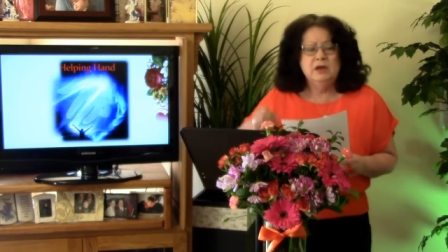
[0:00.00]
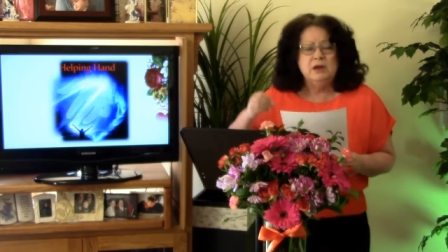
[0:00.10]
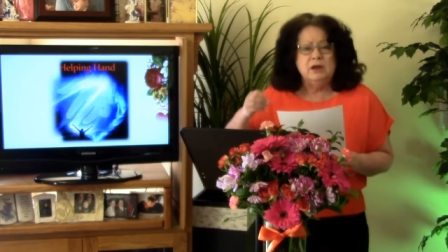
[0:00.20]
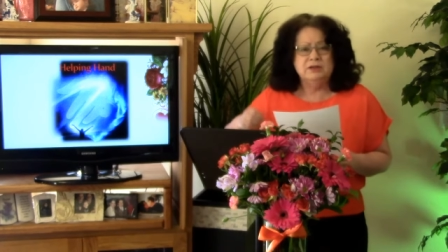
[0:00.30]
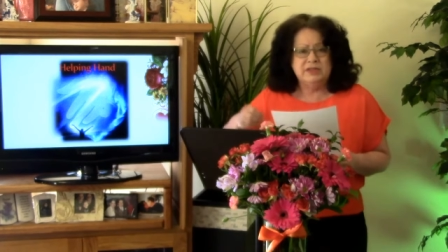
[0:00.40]

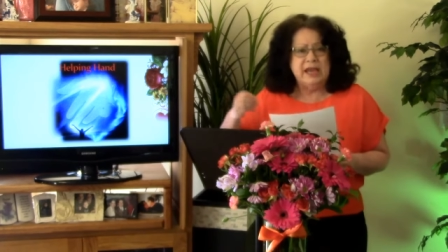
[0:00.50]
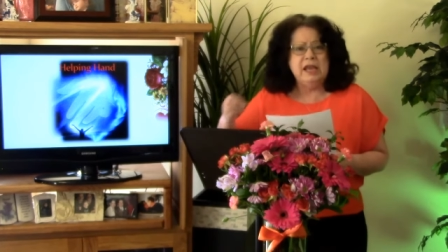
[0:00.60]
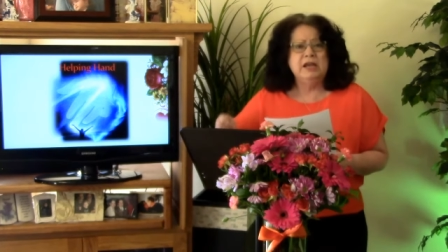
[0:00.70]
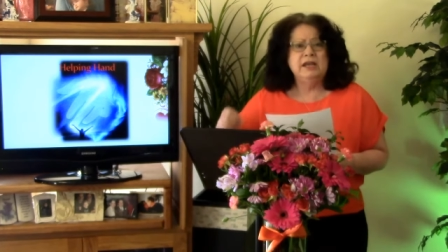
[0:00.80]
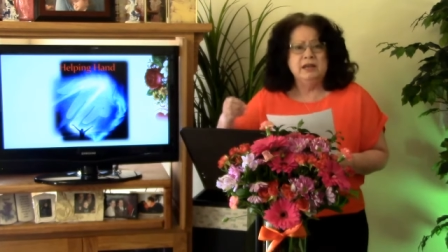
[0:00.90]
a
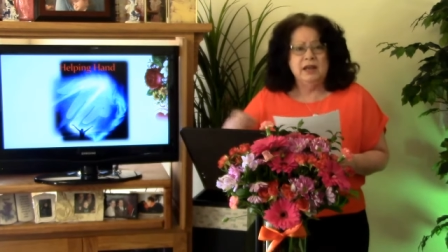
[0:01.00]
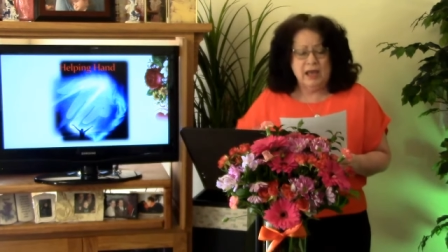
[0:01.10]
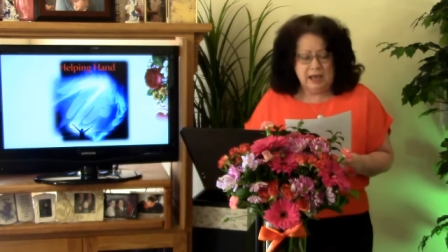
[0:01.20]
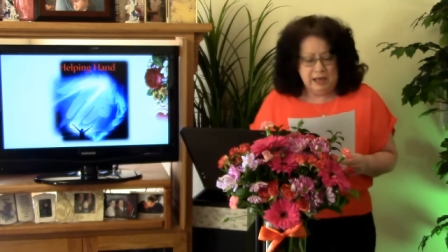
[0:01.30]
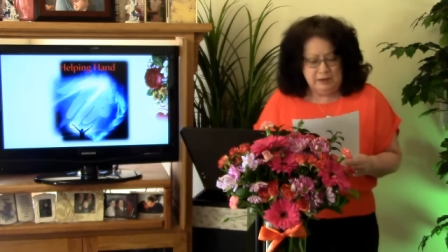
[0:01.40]
daily
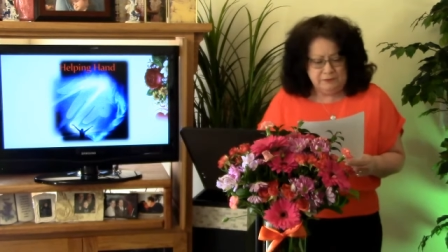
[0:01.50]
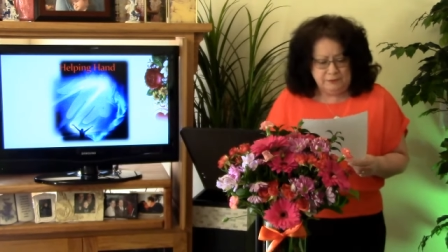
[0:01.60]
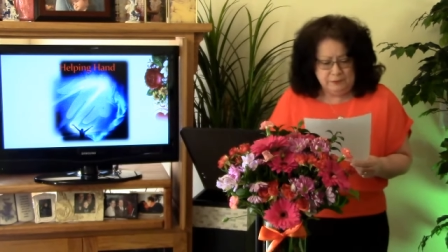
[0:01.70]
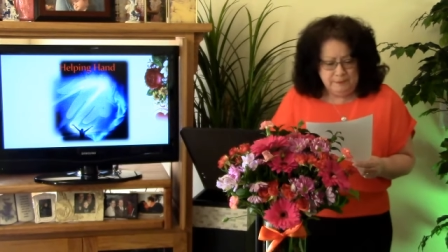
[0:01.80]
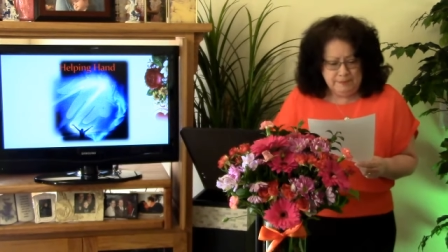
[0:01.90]

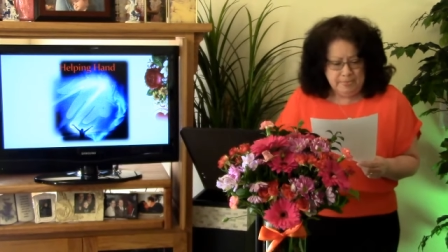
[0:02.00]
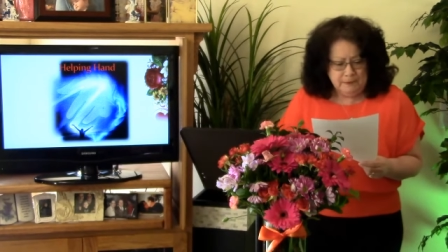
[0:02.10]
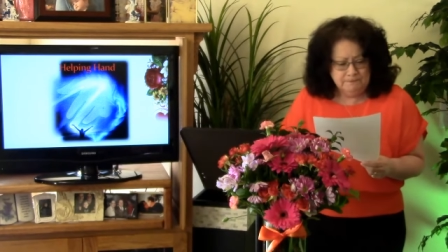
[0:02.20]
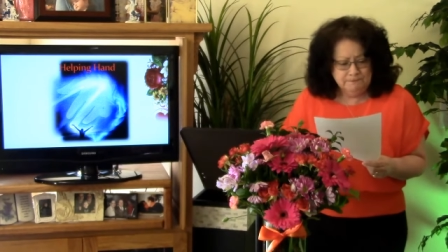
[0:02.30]
life. Amen.